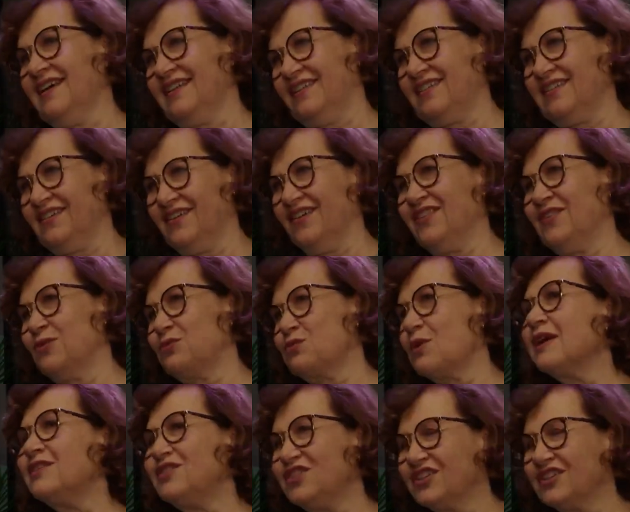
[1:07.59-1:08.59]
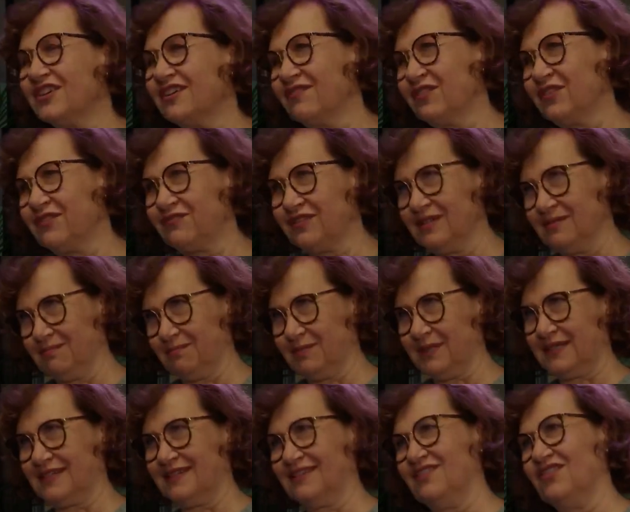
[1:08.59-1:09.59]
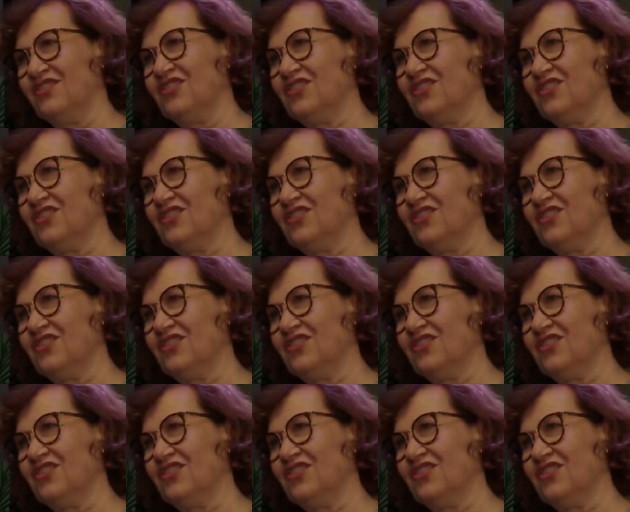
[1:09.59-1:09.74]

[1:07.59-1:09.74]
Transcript: the writing of the film begins.